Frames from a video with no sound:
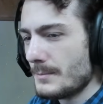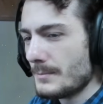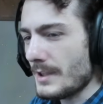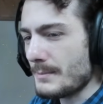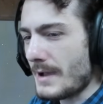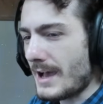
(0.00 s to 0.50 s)

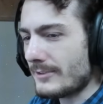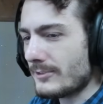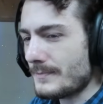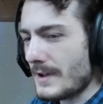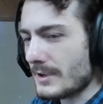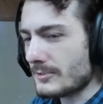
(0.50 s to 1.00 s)
play Mass
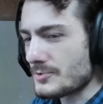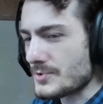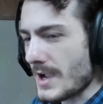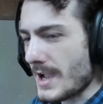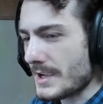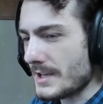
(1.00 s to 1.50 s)
Effect or
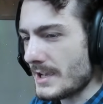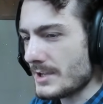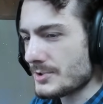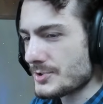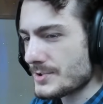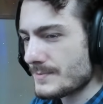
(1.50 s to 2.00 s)
Dragon
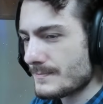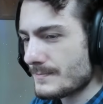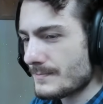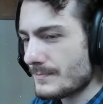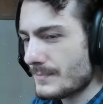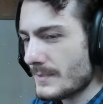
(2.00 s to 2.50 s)
Age,
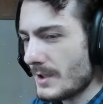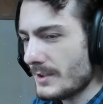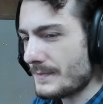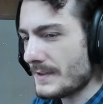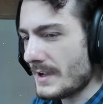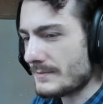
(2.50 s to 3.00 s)
I'll
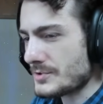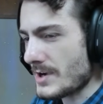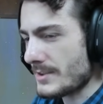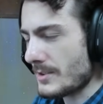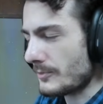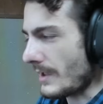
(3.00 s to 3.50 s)
definitely have to
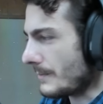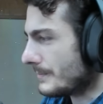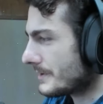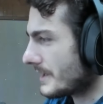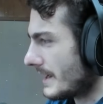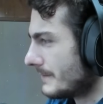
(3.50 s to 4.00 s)
try those out.
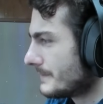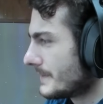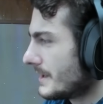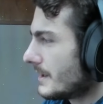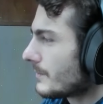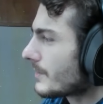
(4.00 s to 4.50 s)
But yeah,
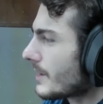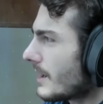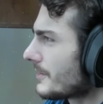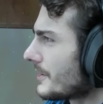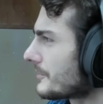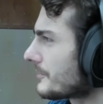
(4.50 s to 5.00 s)

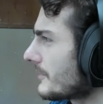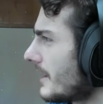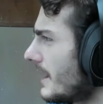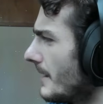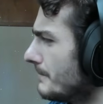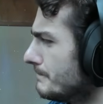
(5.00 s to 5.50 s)
regardless,
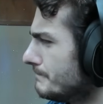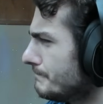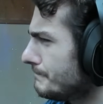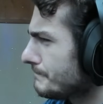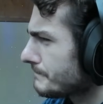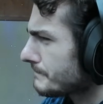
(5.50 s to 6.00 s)
um,
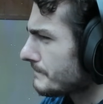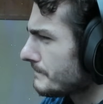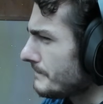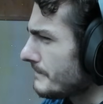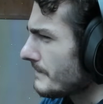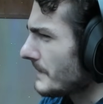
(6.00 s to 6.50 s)

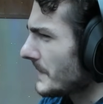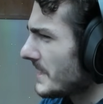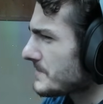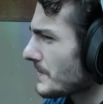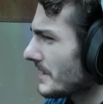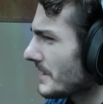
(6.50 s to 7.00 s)

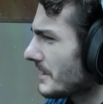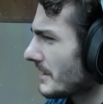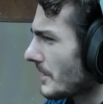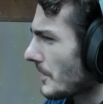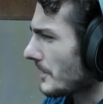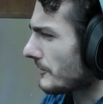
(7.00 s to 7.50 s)
it's really
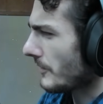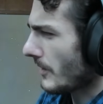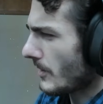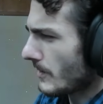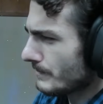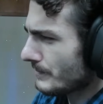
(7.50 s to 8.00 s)
hilarious,
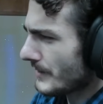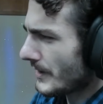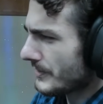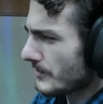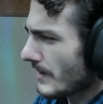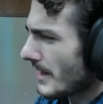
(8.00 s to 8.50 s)
though,
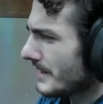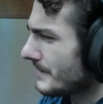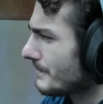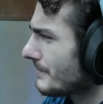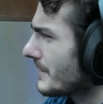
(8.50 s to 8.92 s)
that the right